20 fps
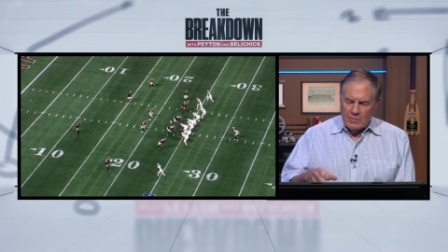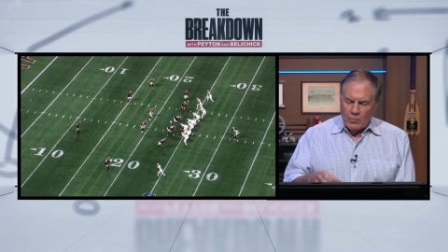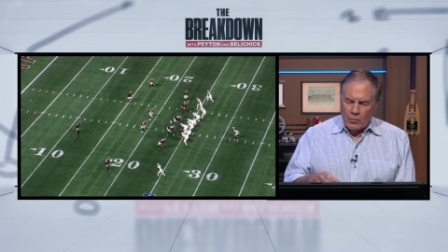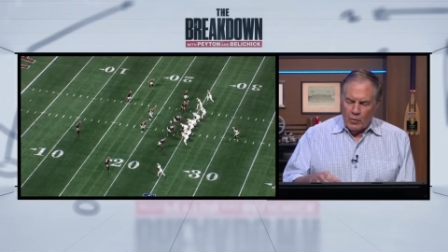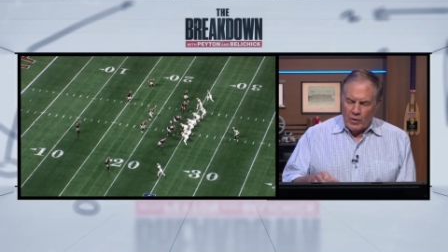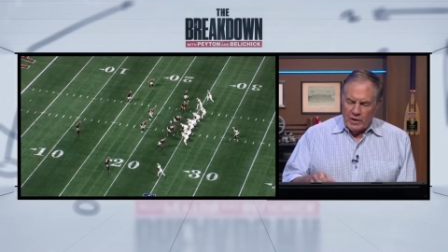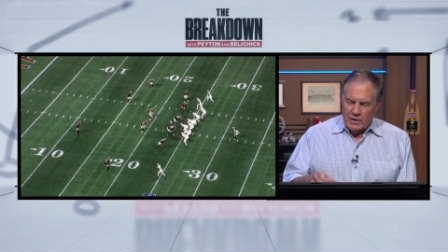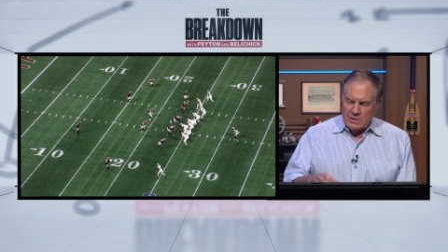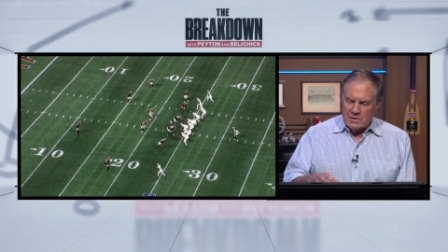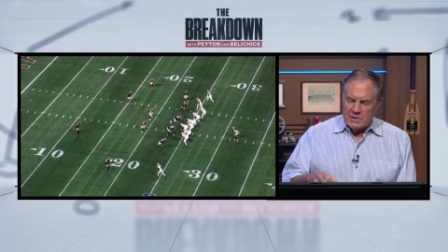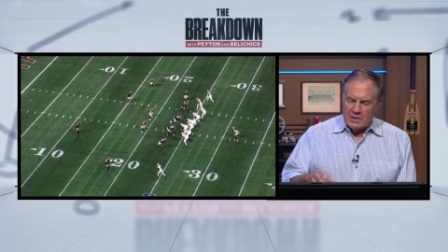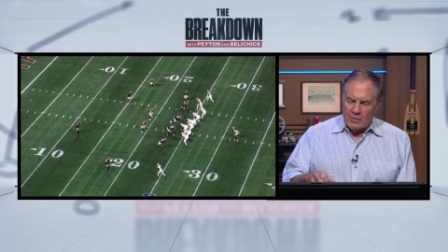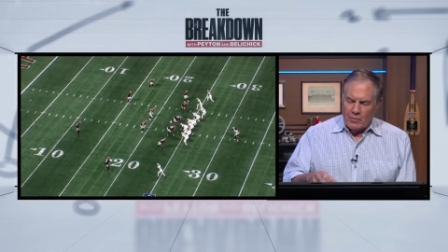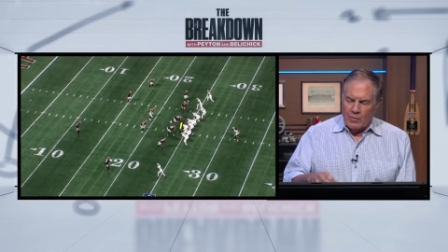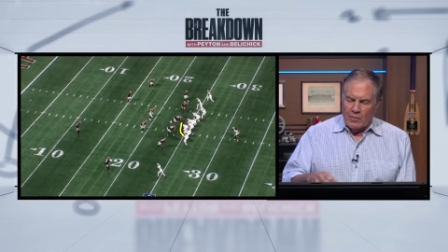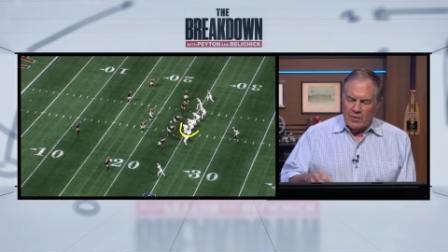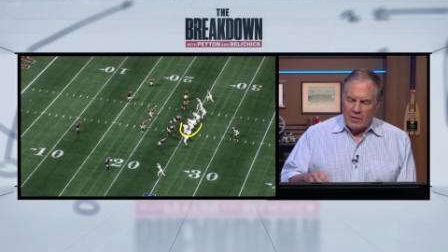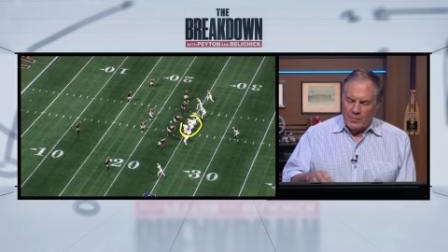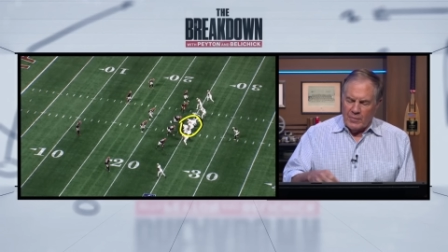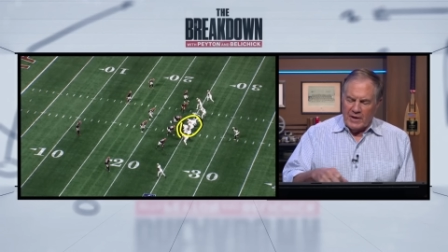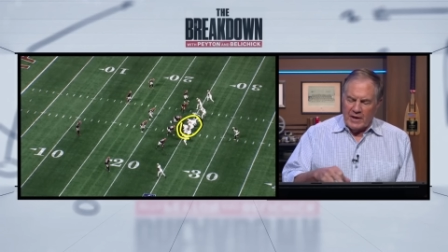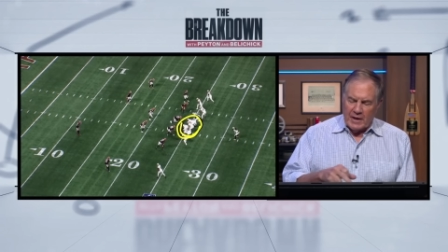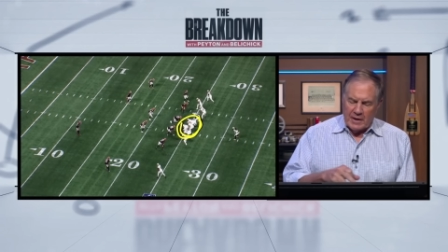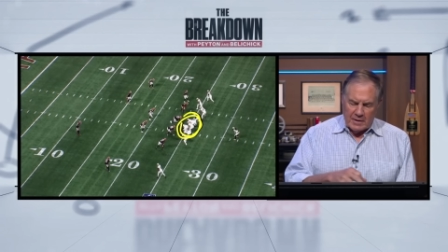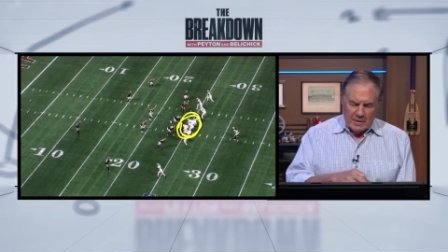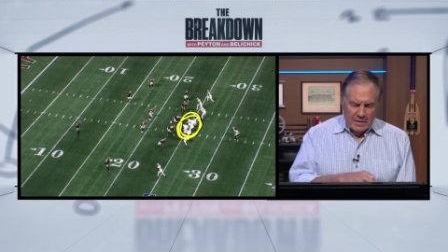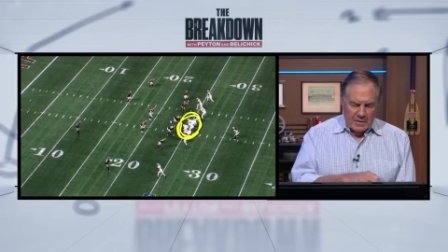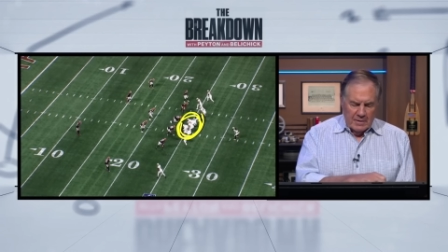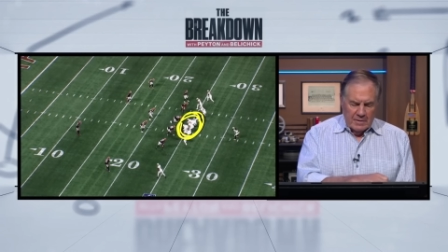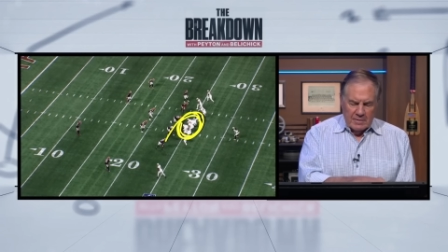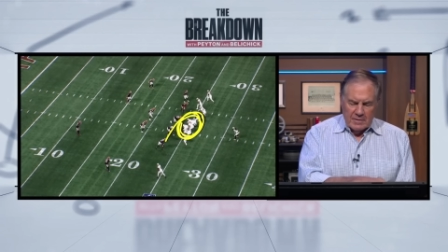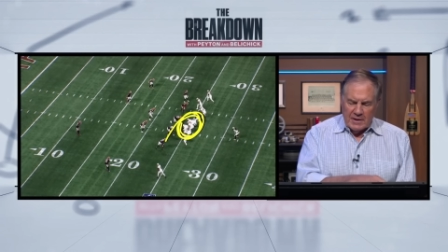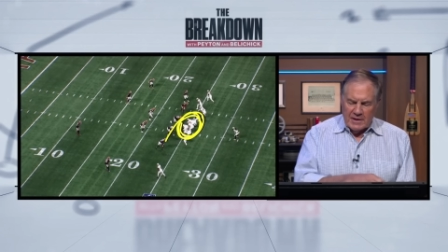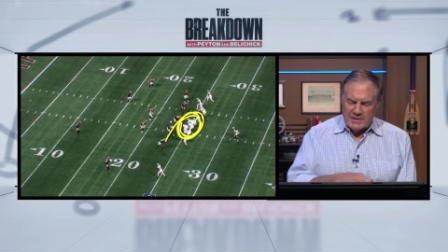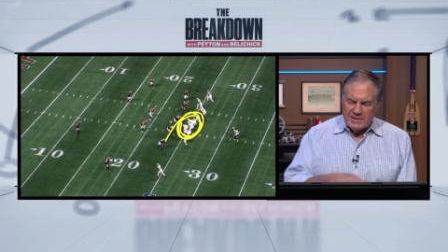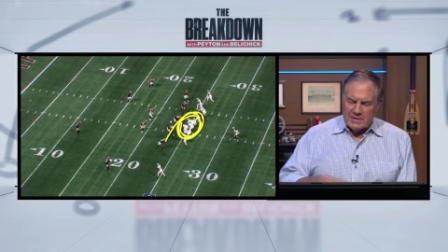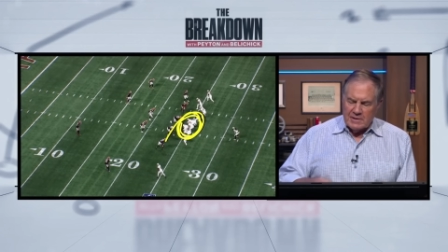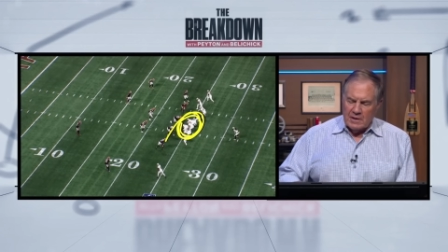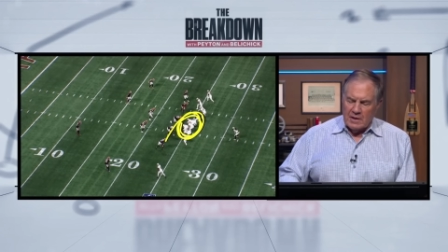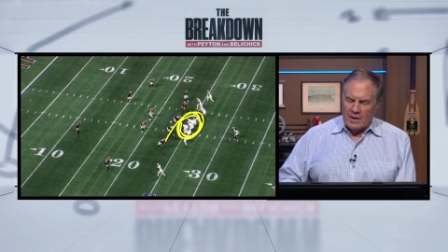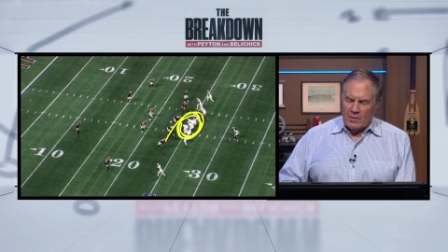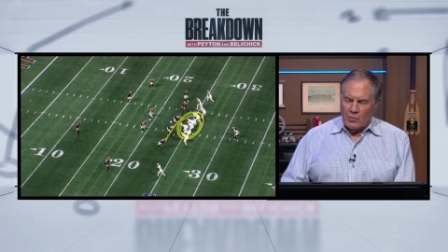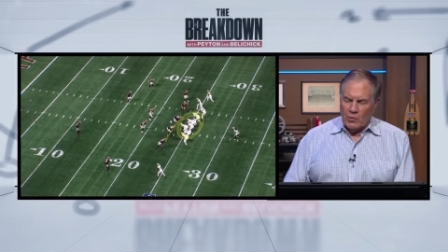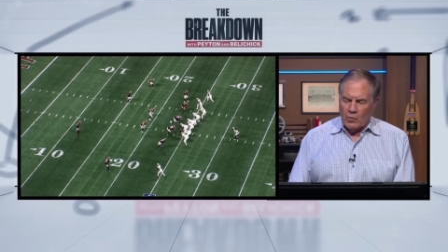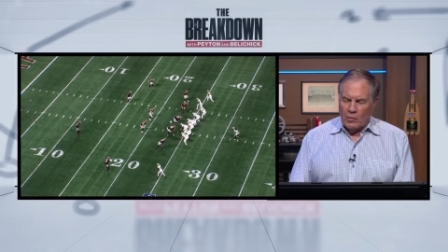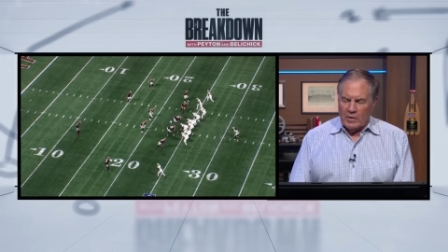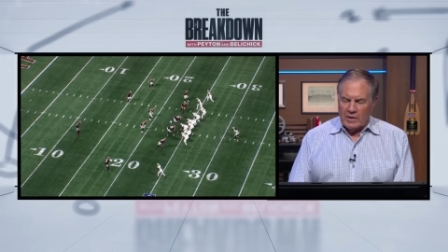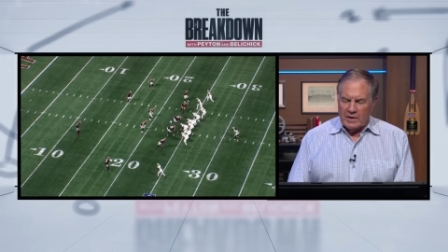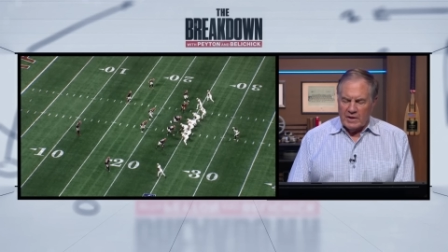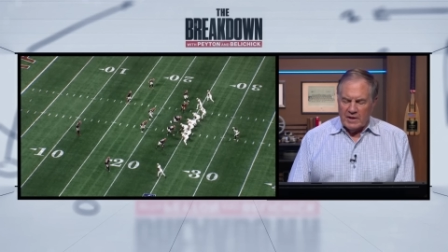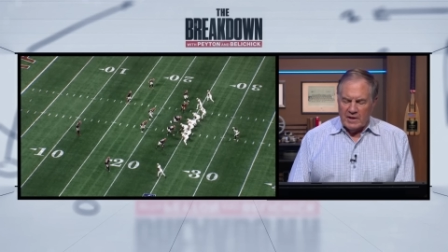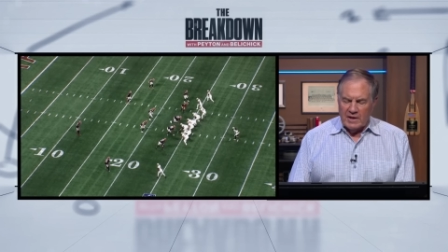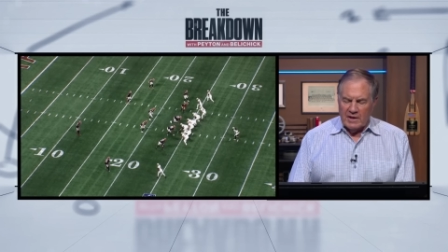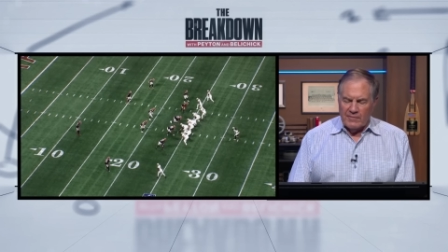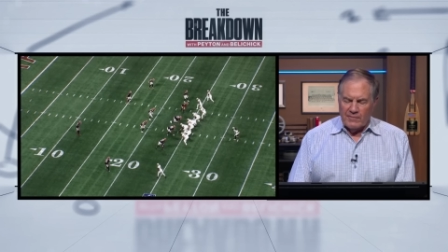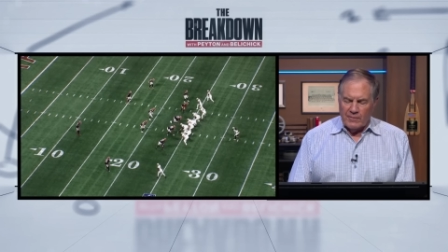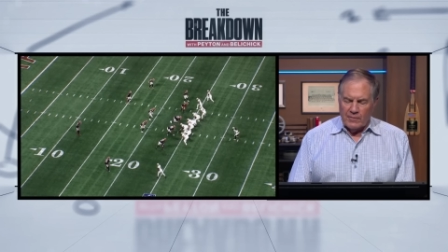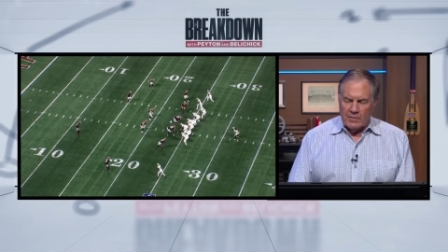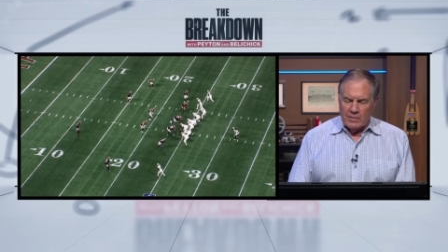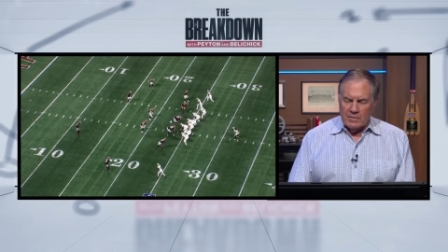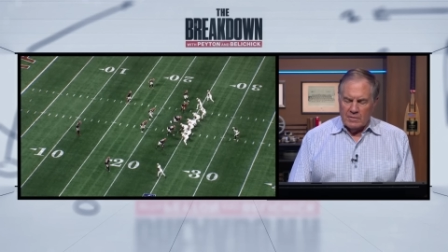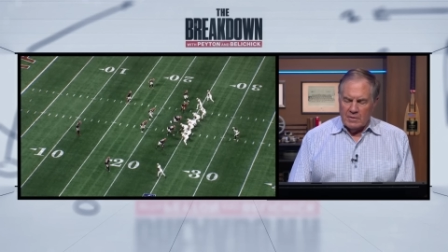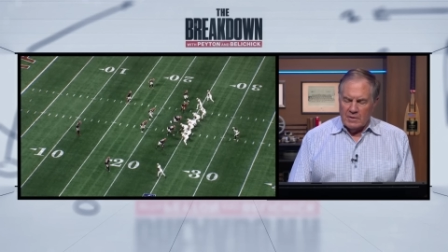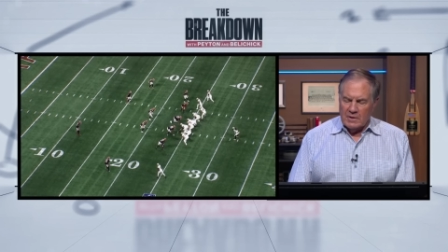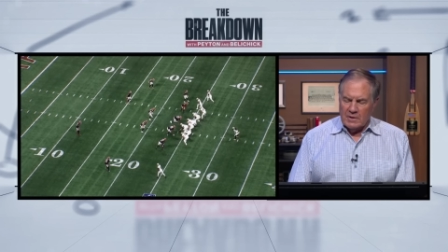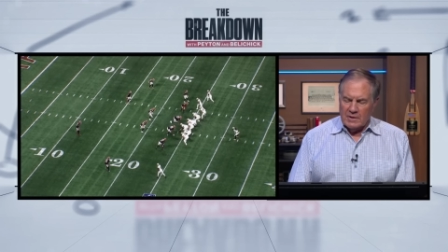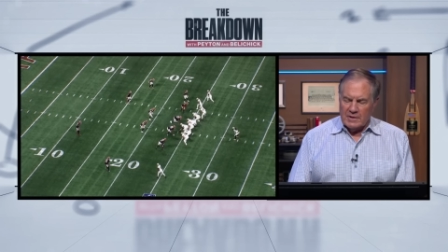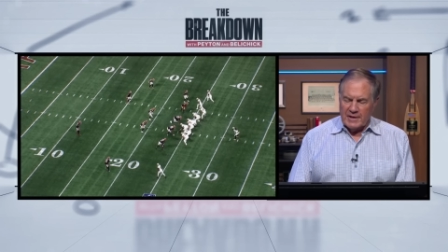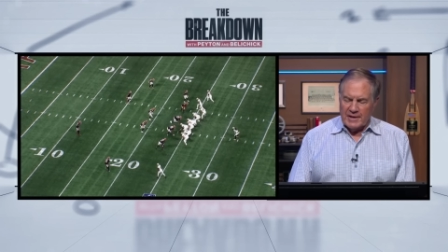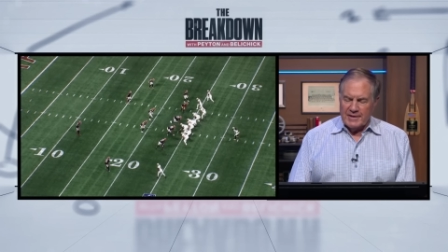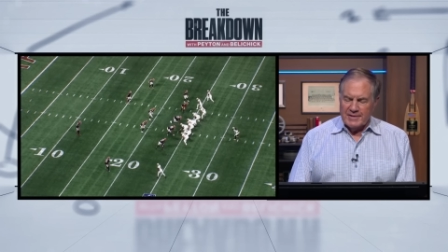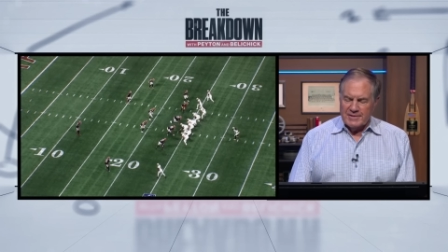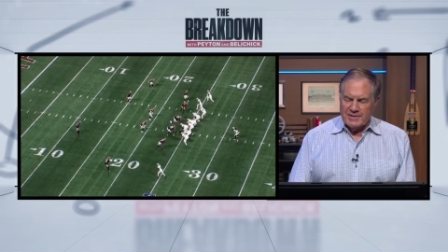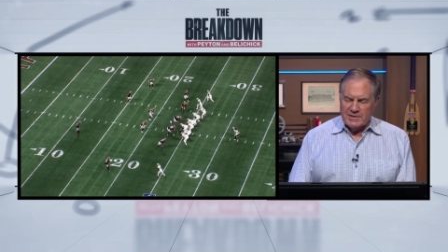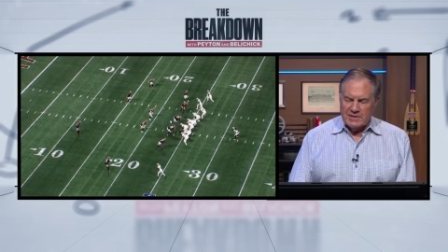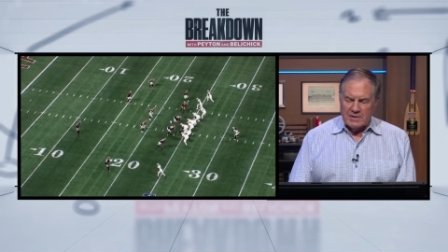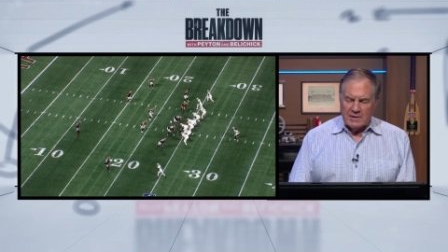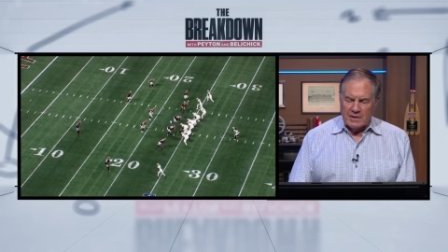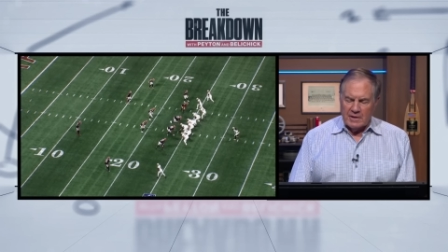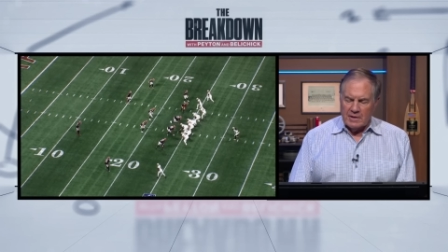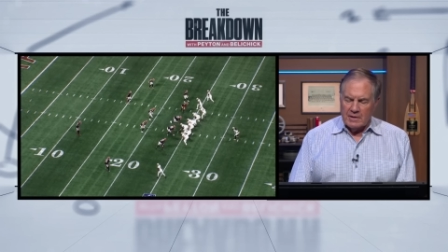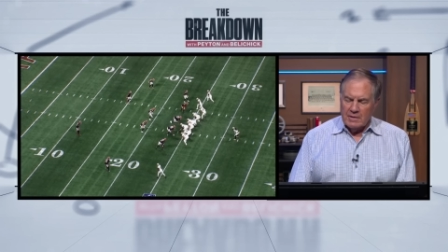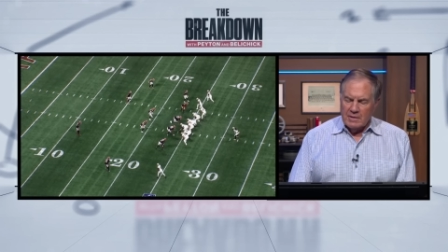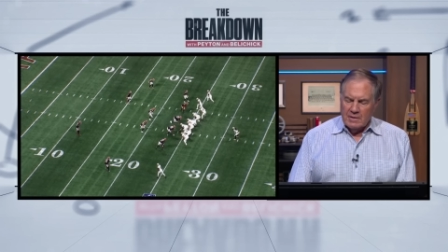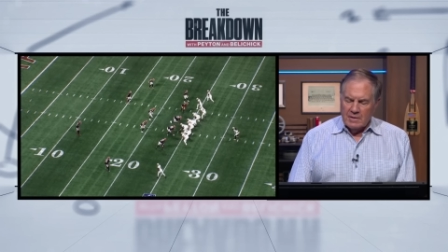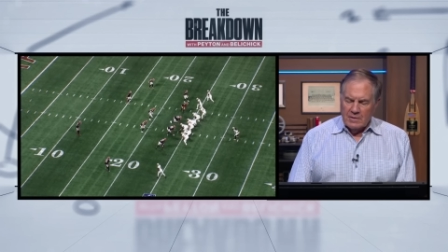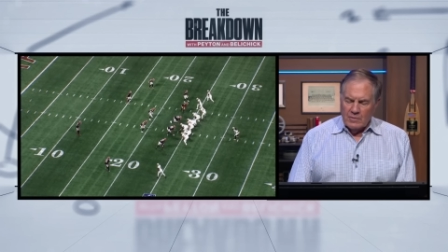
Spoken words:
Where's the quarterback? That's the number one key for Kansas City.